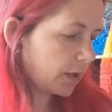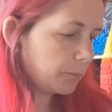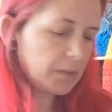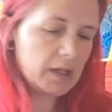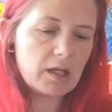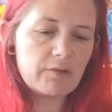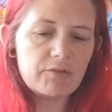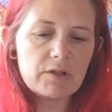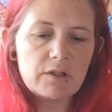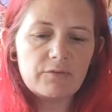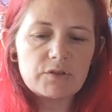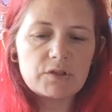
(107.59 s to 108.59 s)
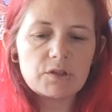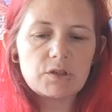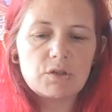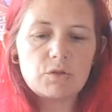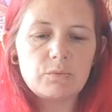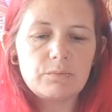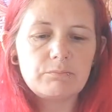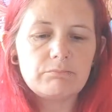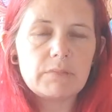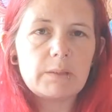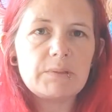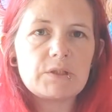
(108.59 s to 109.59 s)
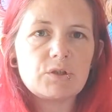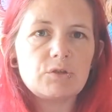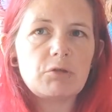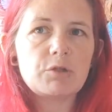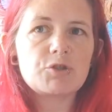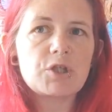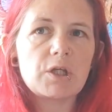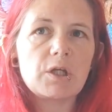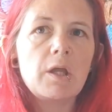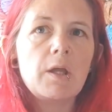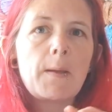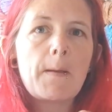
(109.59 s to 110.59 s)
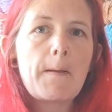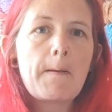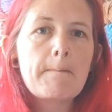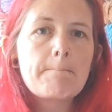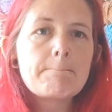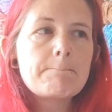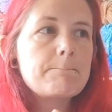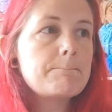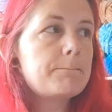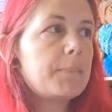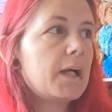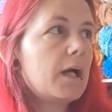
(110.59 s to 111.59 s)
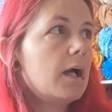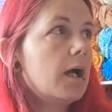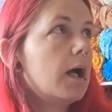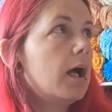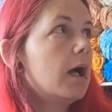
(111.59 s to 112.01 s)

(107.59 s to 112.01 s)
I might have enough to do maybe 2 rows here, but